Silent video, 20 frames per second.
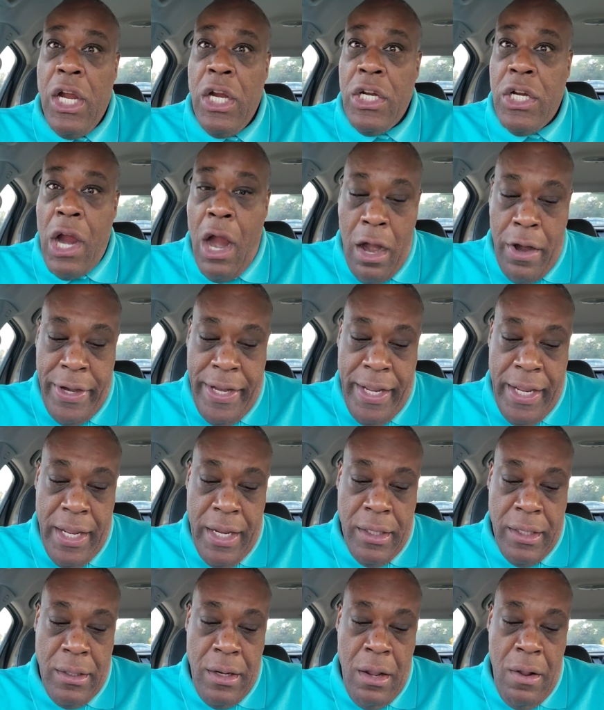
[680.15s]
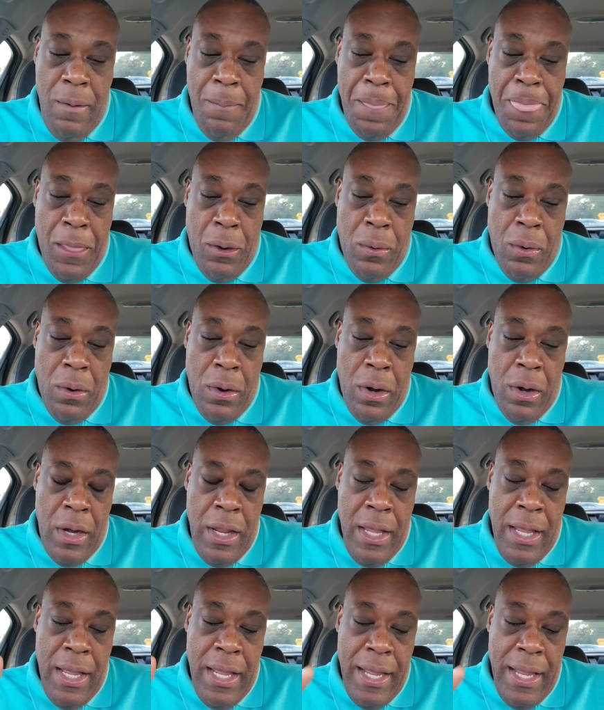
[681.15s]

guardian, or